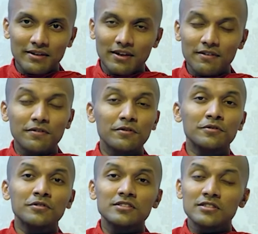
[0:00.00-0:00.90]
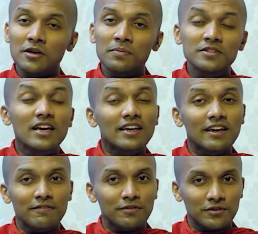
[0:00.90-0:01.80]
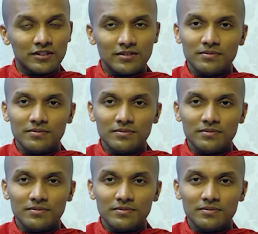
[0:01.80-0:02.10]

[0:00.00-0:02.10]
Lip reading: if you stop taking food."